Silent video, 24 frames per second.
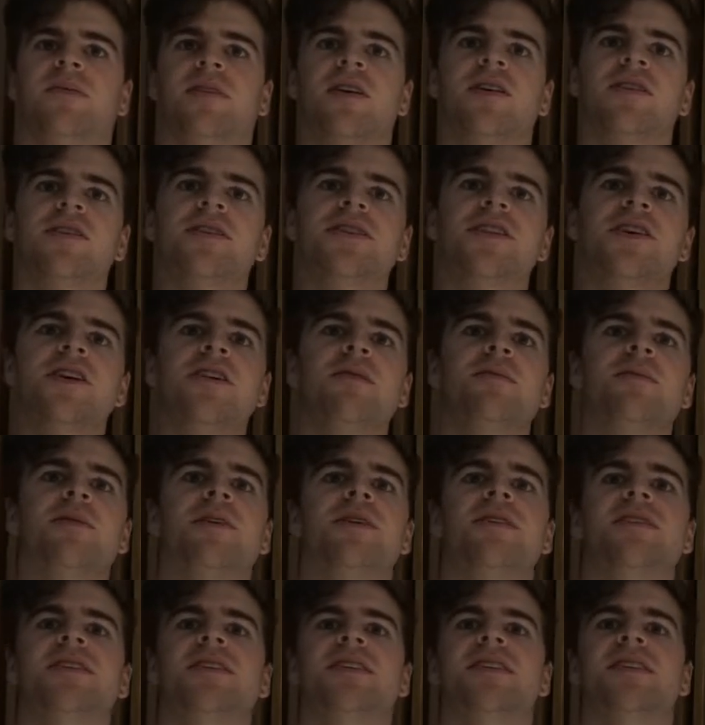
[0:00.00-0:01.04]

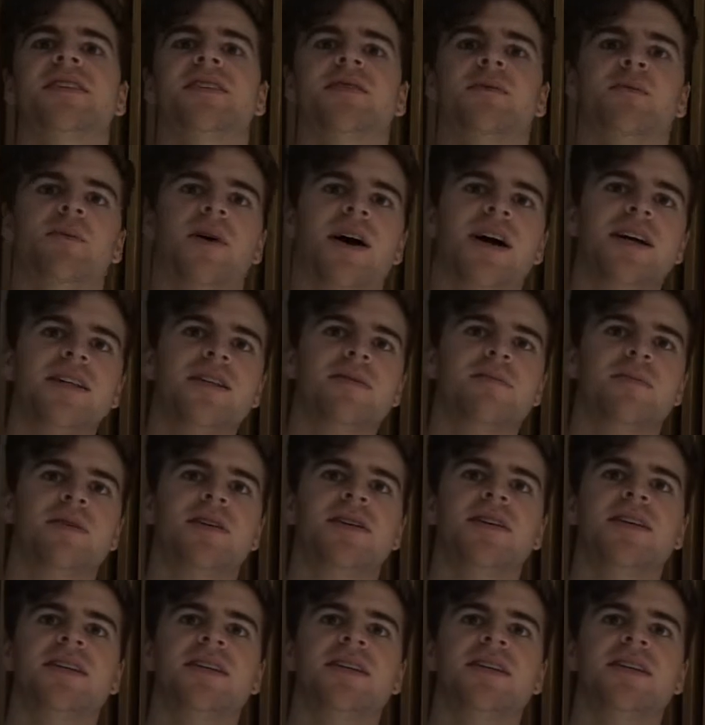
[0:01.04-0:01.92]
Osteoporosis is a widespread